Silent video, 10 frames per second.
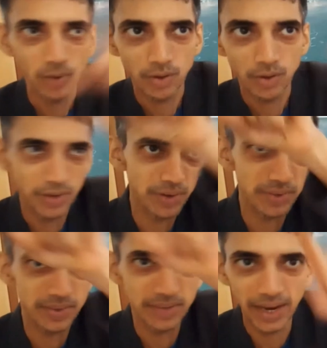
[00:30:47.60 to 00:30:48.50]
for V
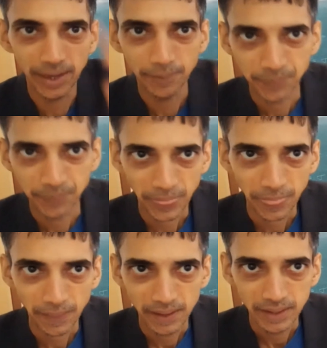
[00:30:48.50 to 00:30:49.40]
versus I.
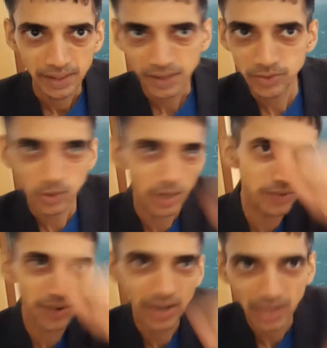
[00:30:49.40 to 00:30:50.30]
It's not a
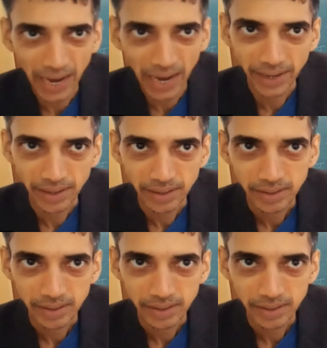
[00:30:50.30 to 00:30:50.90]
straight line,